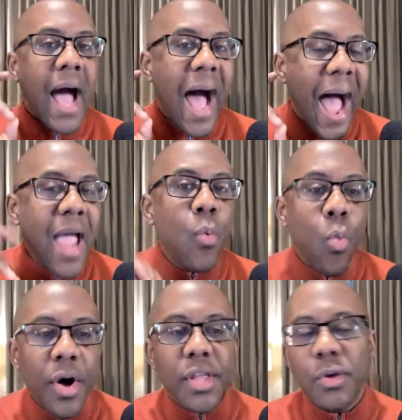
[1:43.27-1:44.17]
I
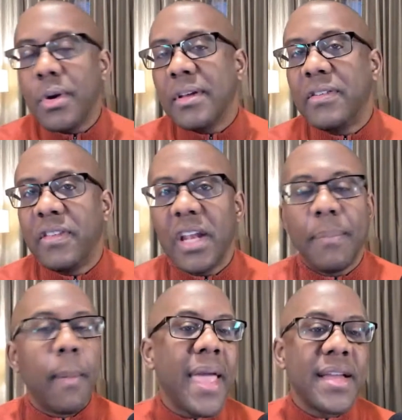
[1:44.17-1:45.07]
want you to sit up
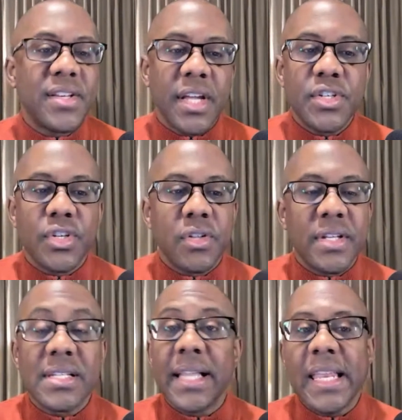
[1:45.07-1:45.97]
and pay attention to
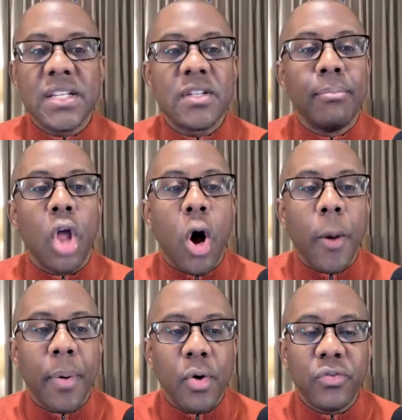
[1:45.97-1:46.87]
this latest
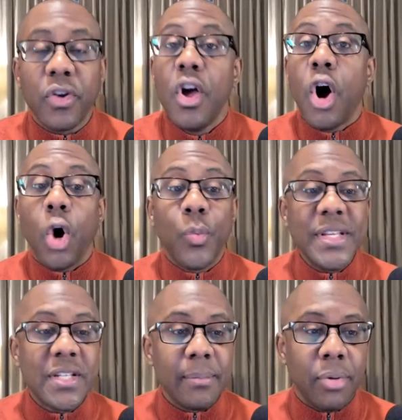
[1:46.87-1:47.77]
blog post, a
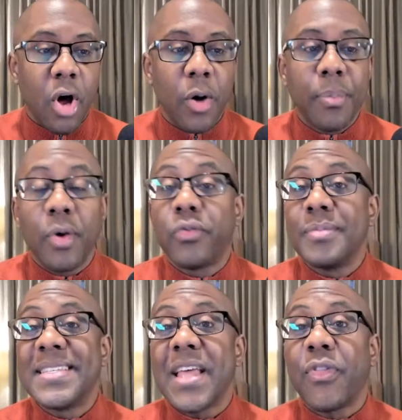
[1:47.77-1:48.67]
recent blog post from
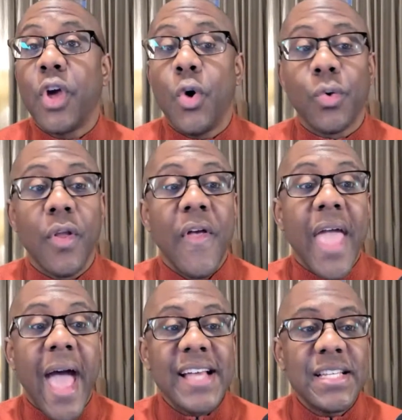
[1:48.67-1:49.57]
Seth Godin,
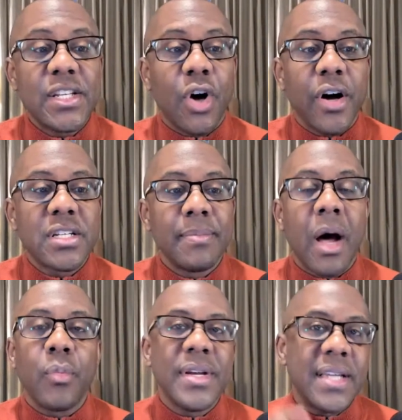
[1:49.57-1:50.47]
as he talks
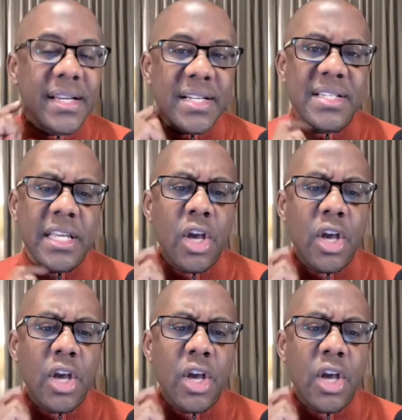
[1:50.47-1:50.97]
about redundancy.